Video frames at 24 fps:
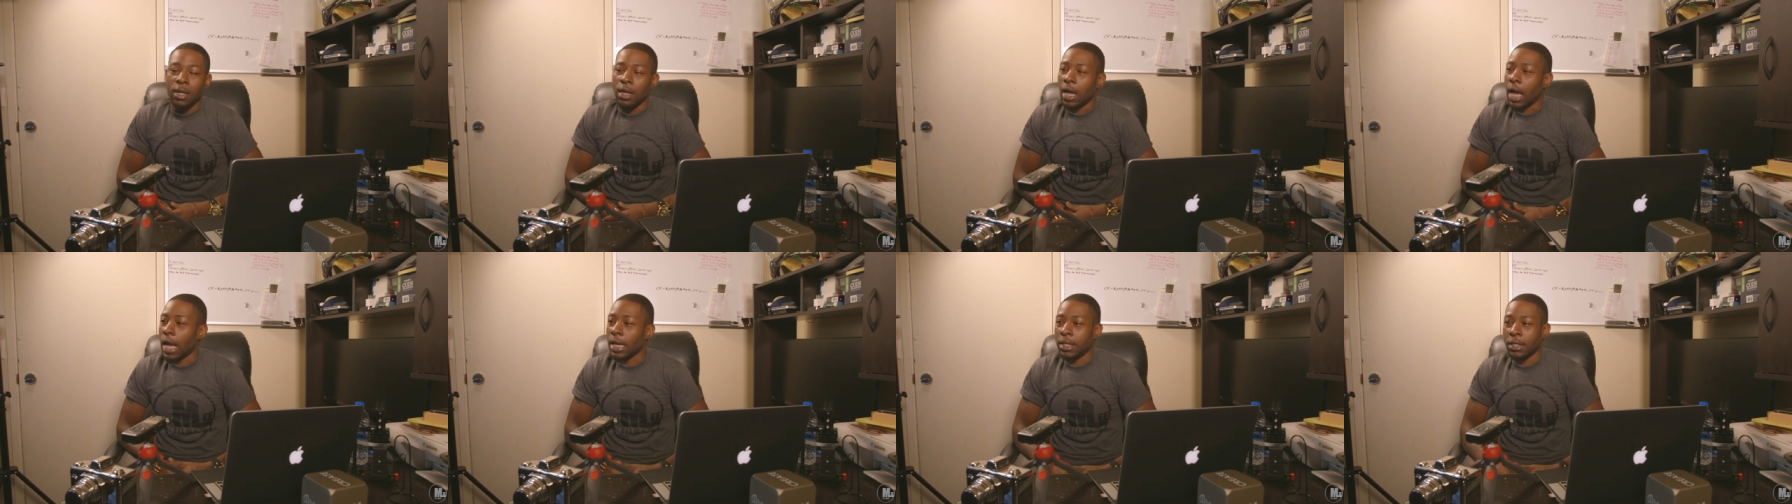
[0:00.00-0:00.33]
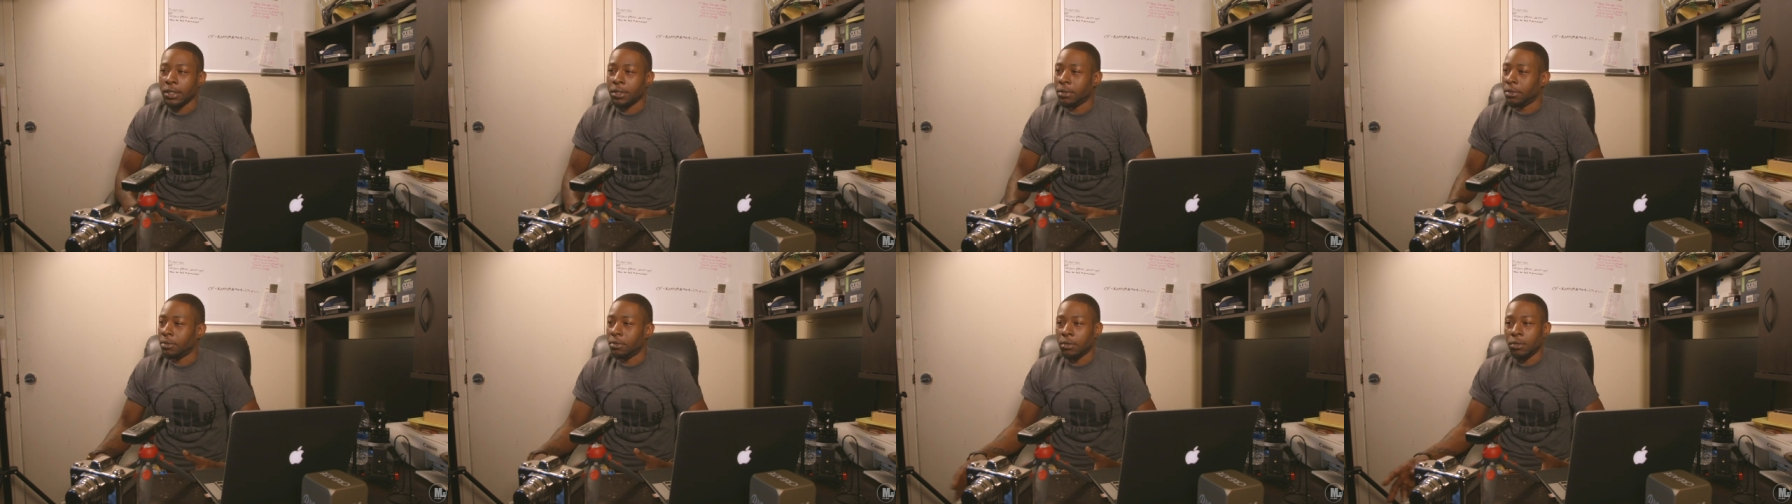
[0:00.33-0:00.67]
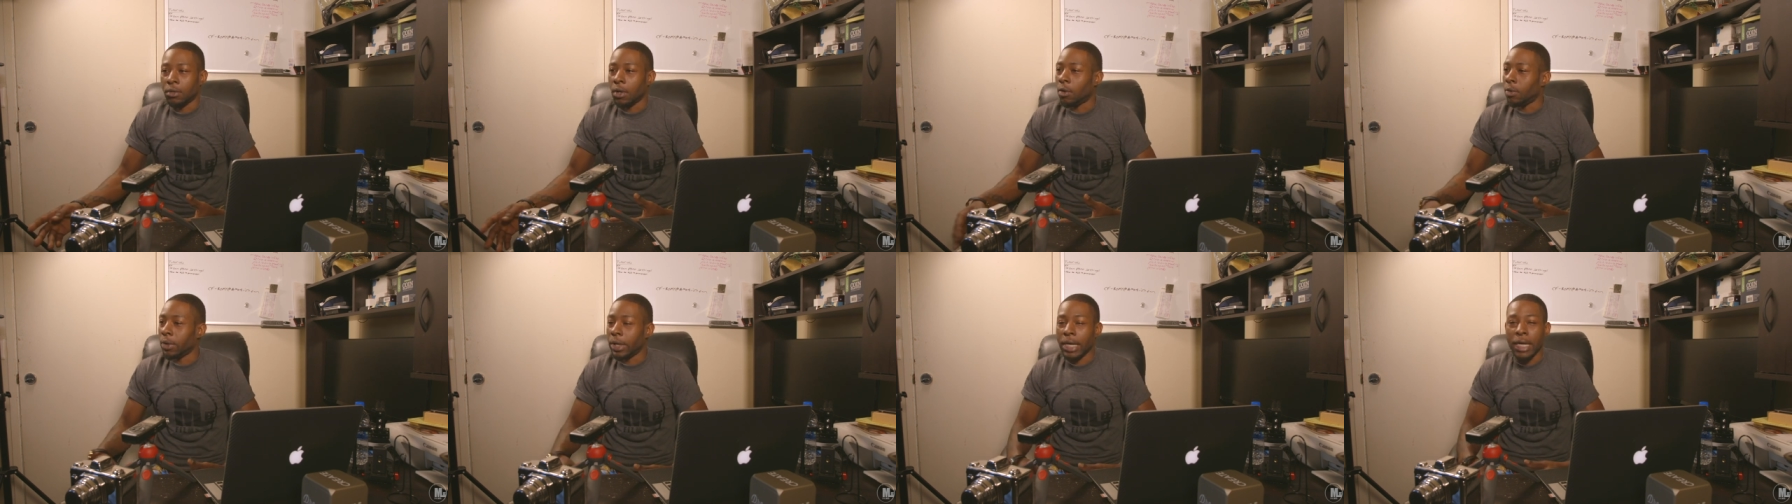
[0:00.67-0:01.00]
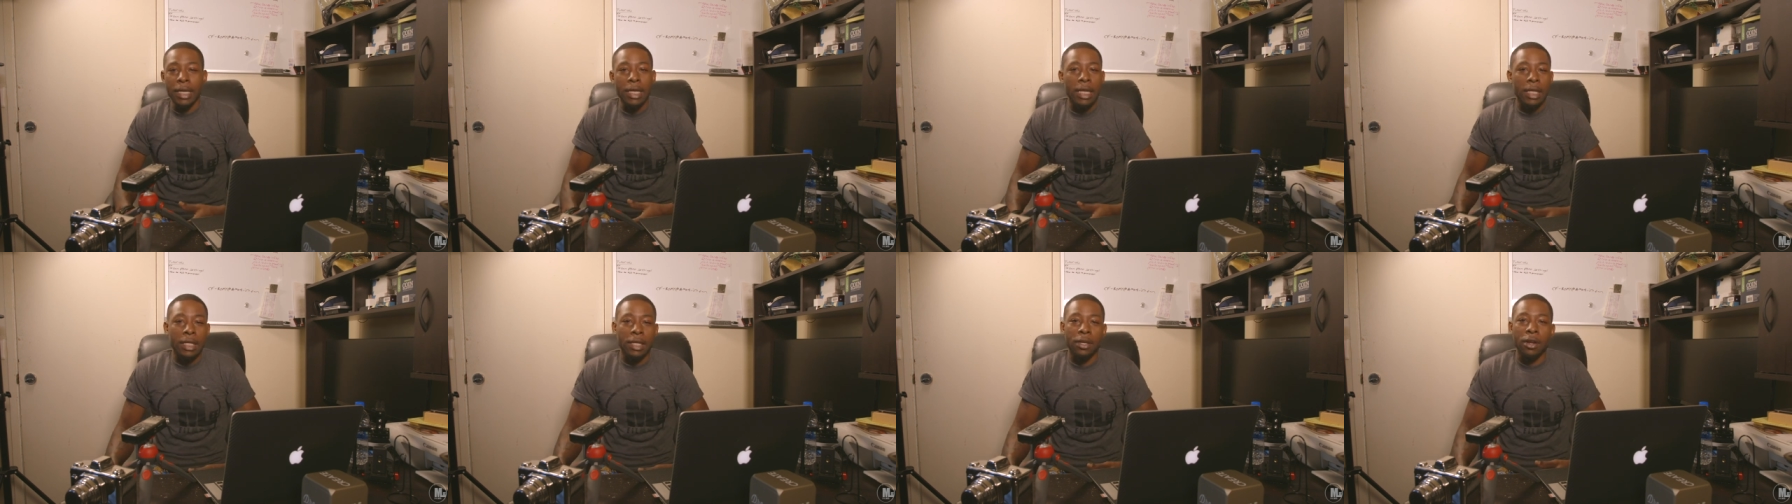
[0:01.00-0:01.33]
I just don't
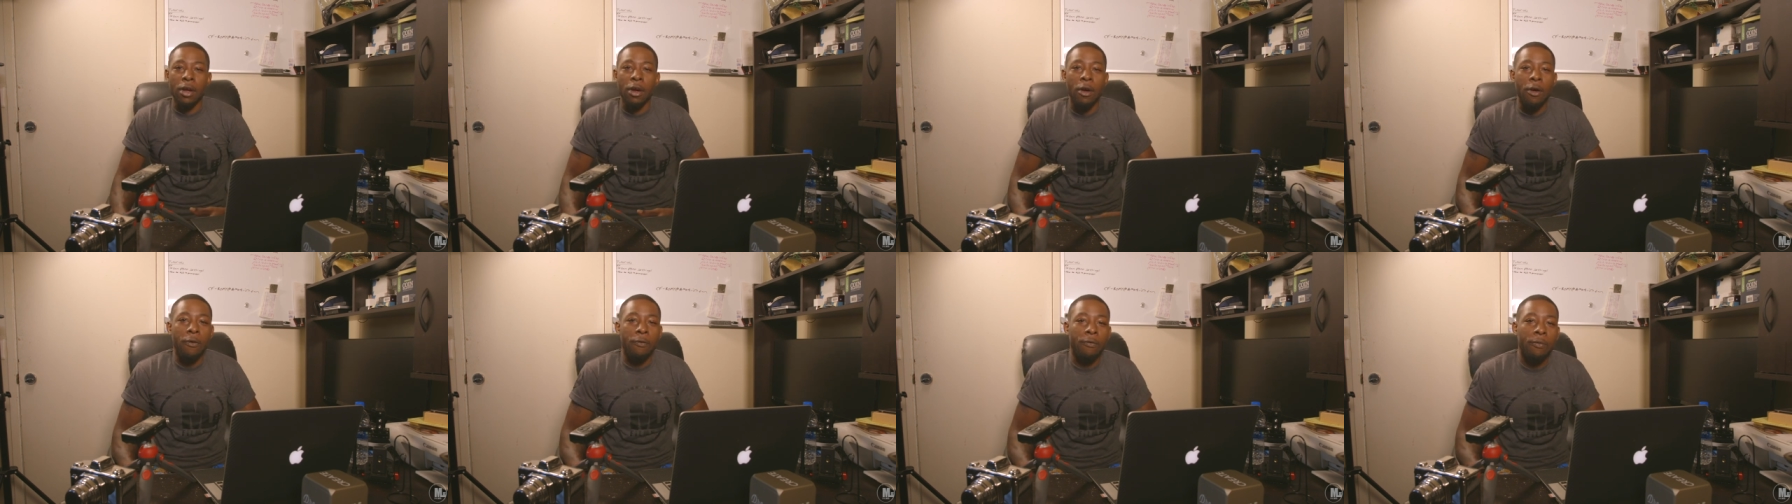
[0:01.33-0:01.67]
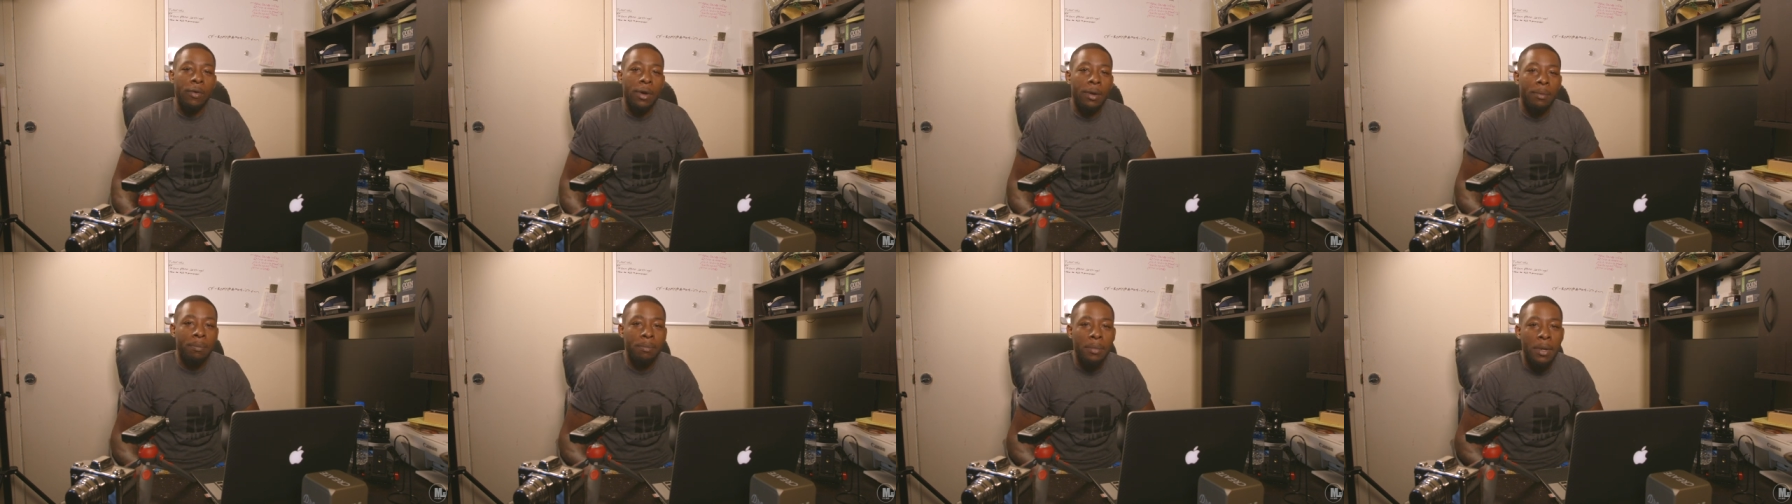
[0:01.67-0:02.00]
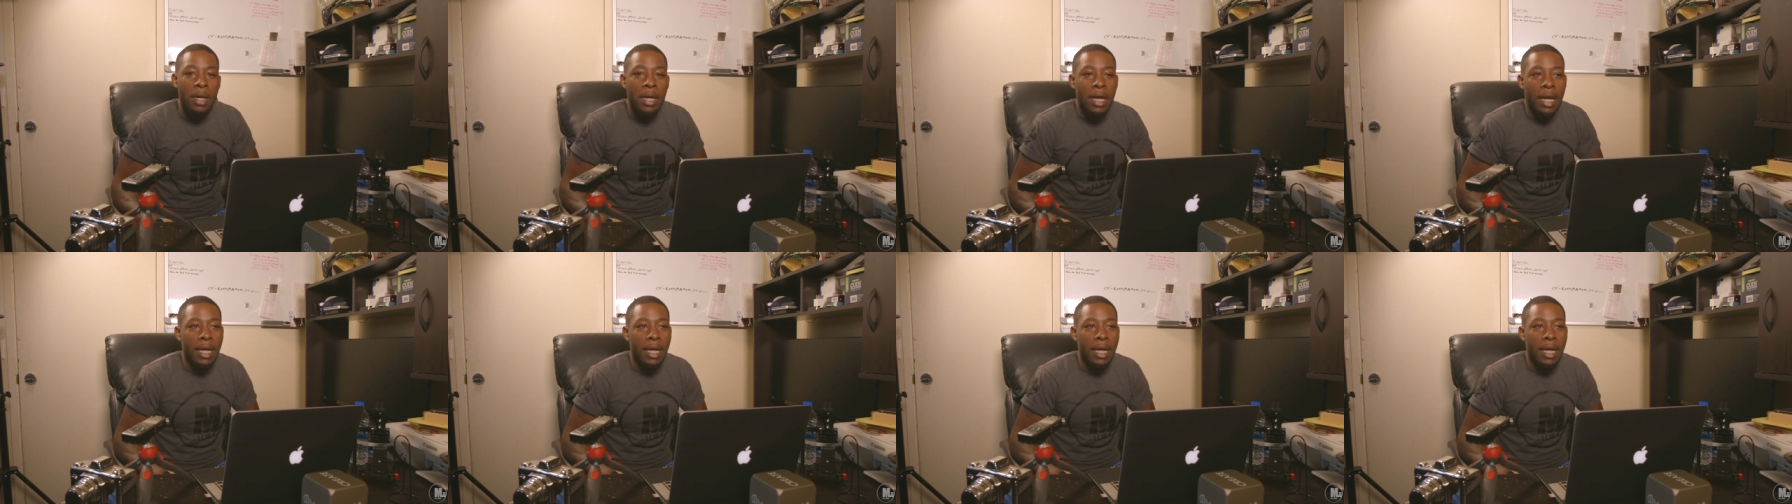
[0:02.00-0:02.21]
get nothing heard from.